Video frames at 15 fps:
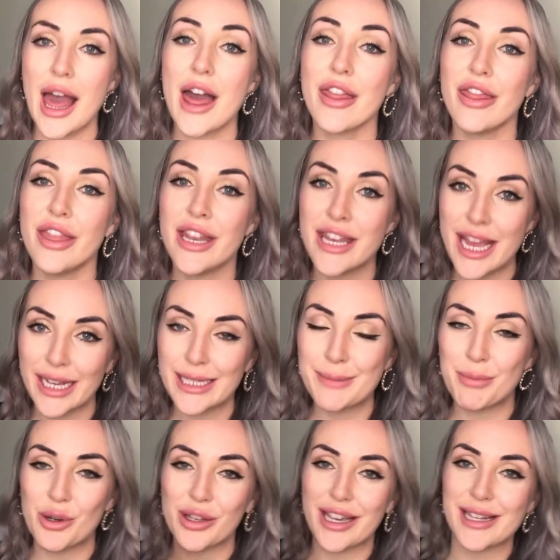The next
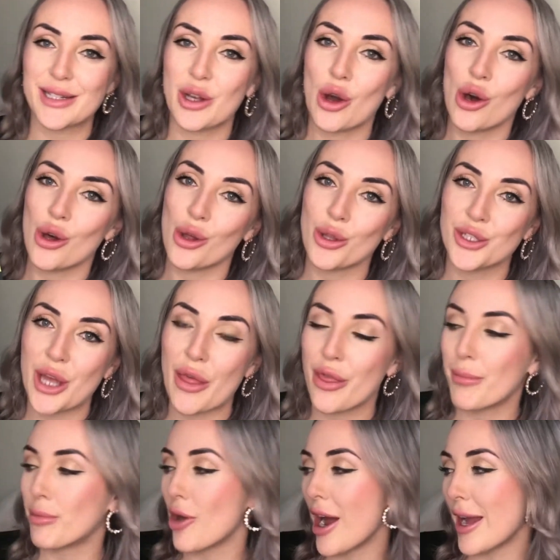book is called The
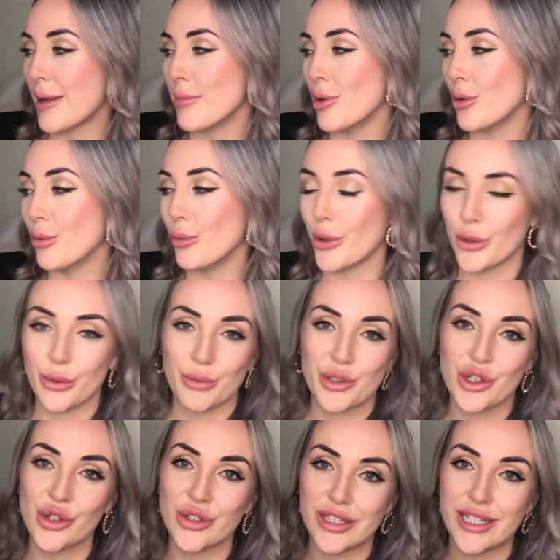Primal Wound,
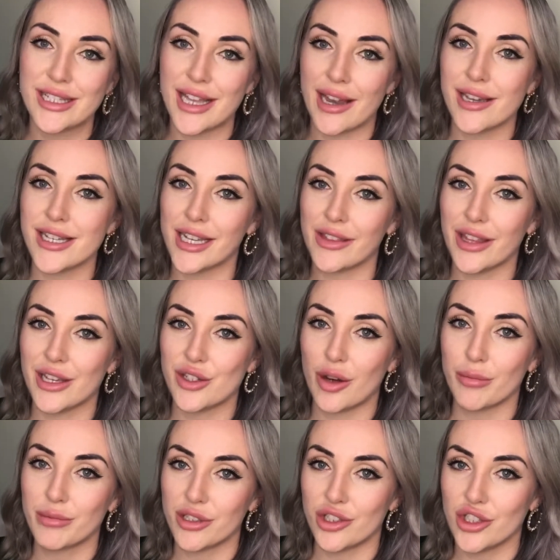Understanding the
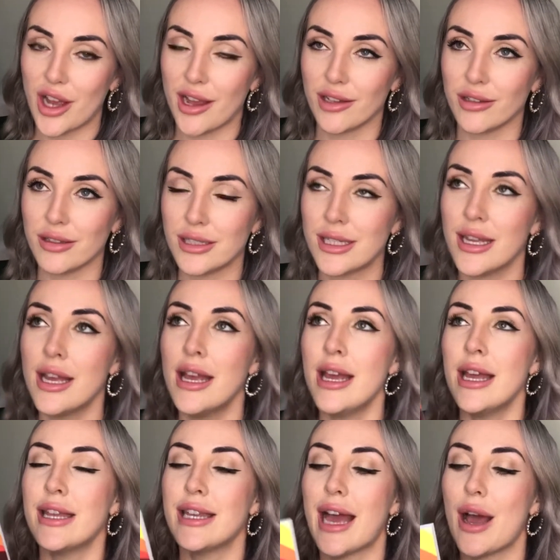Adopted Child.
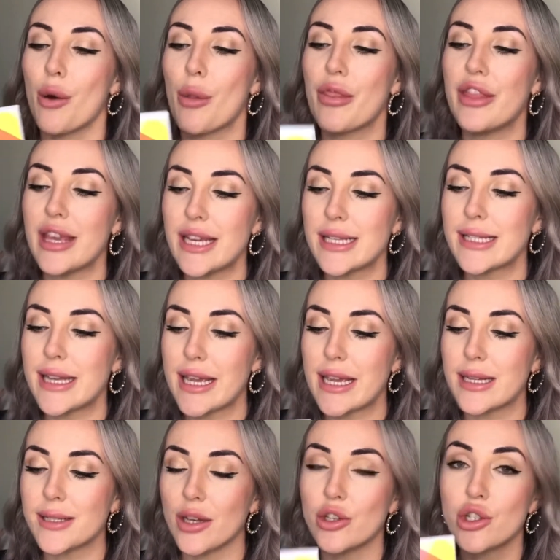Now, this
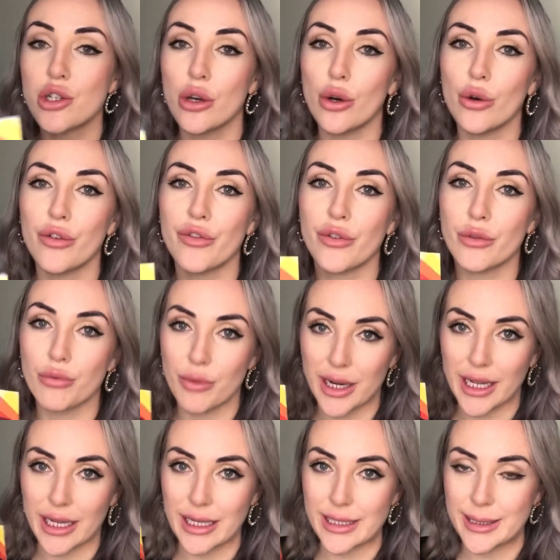is a tough
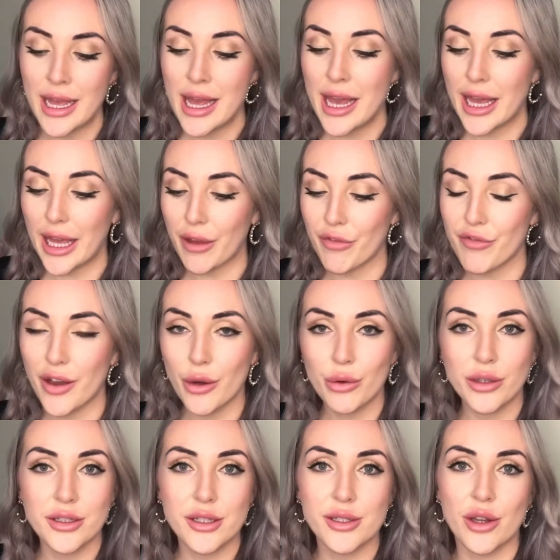read. It
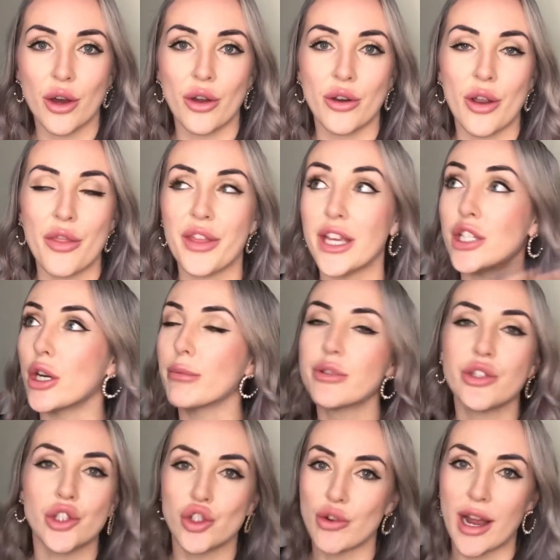focuses on the adoption
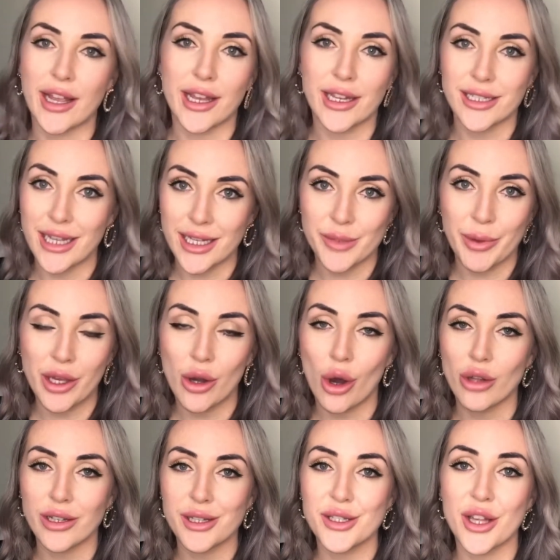triad, as we call
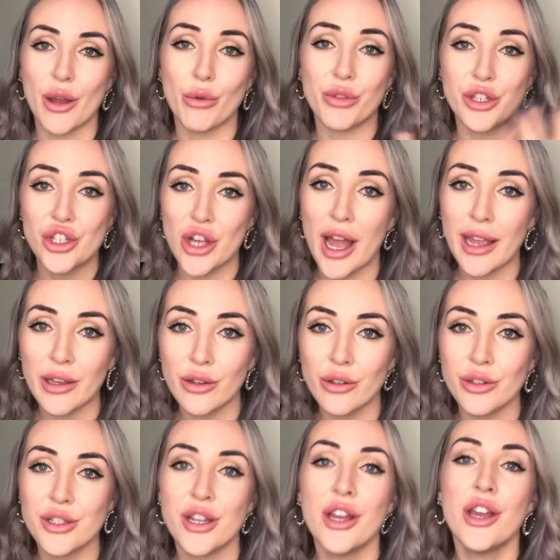it. So the
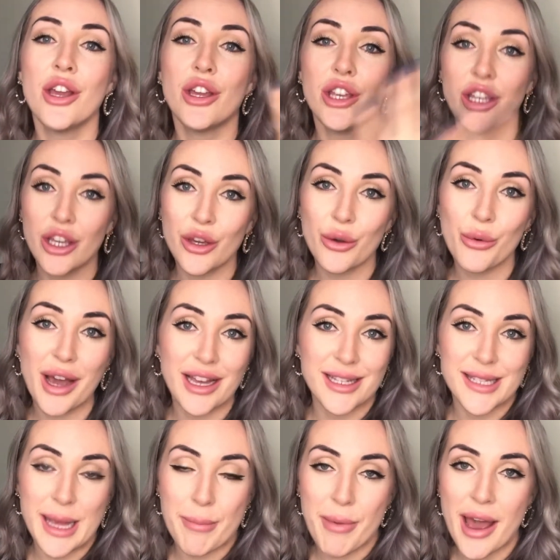child, you as
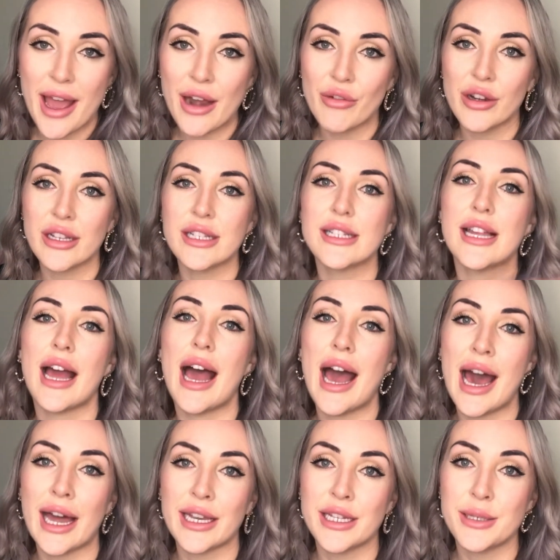their parent,
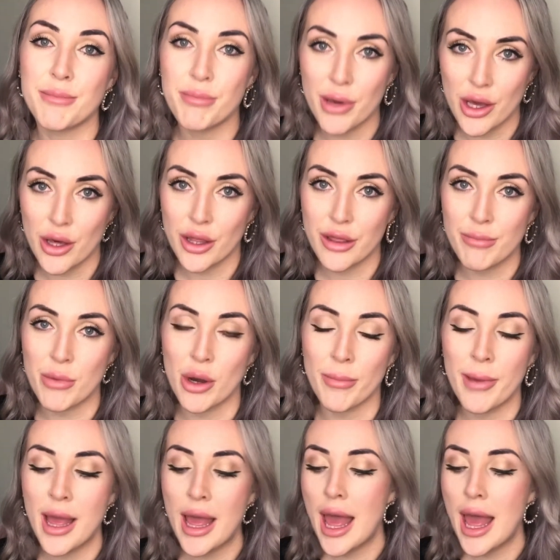and birth mum.